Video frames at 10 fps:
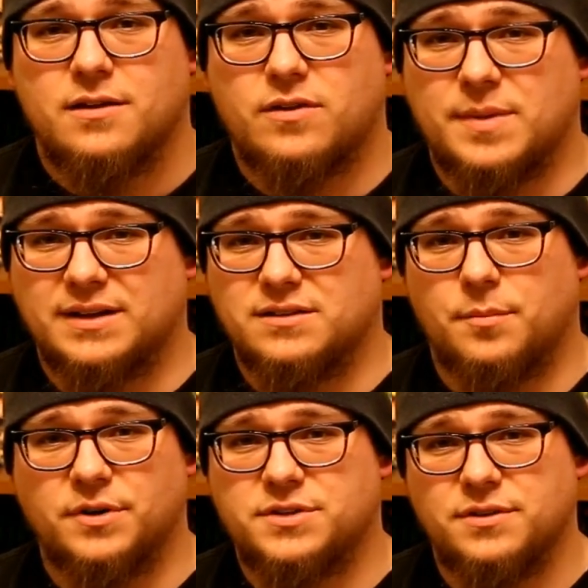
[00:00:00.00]
for my
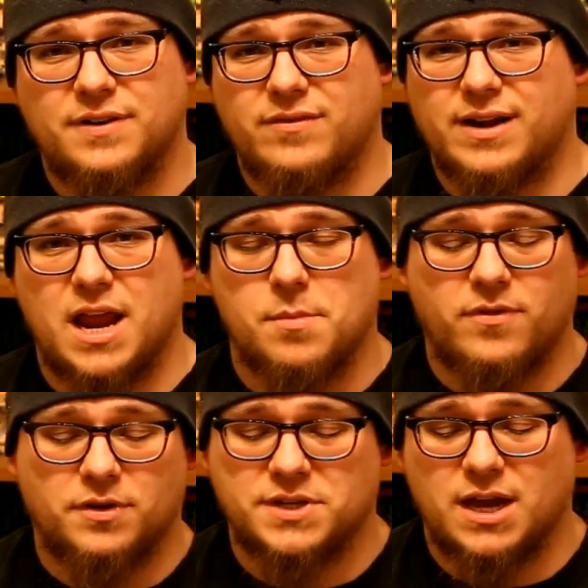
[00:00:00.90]
number 2 favorite game
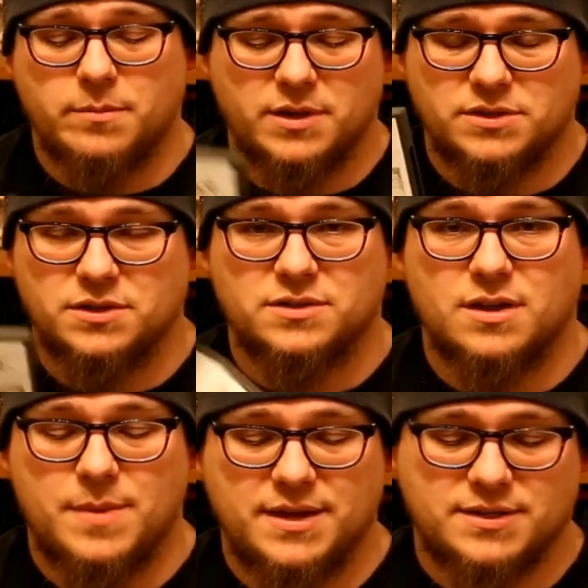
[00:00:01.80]
of all time is
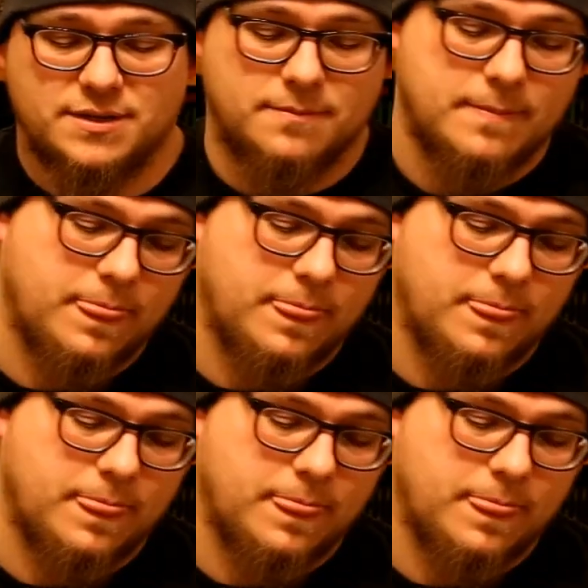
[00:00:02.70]
just amazing.